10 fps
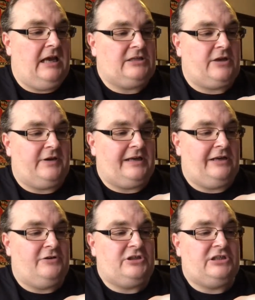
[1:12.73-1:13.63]
So it
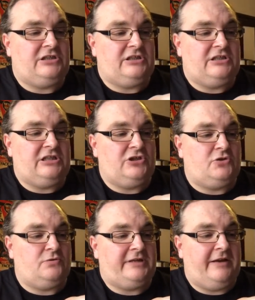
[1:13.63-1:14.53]
includes
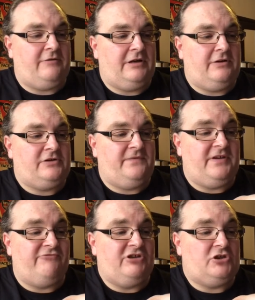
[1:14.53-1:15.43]
digital downloads of
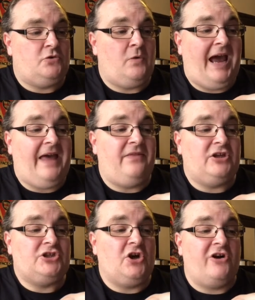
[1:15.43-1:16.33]
the original and
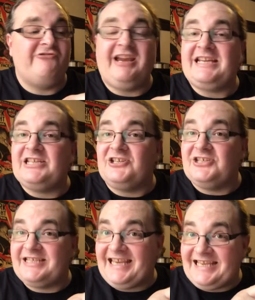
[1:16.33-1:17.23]
the
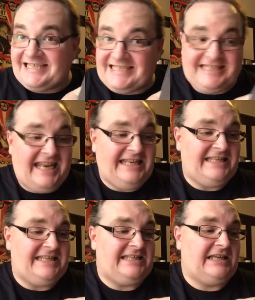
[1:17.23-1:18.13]
director's
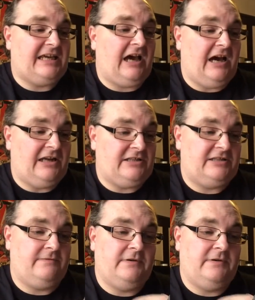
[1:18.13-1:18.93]
extended cut.